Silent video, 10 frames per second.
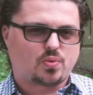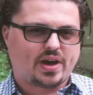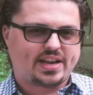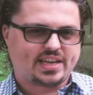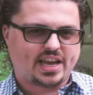
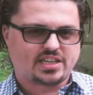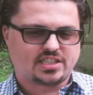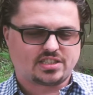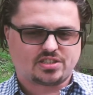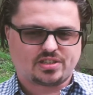wetting
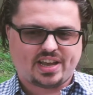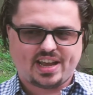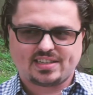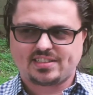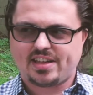agent, so it
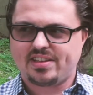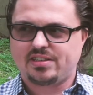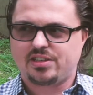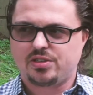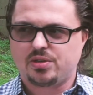has
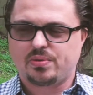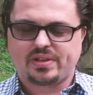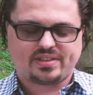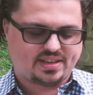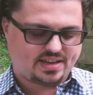nothing to do
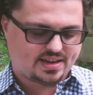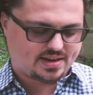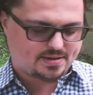with the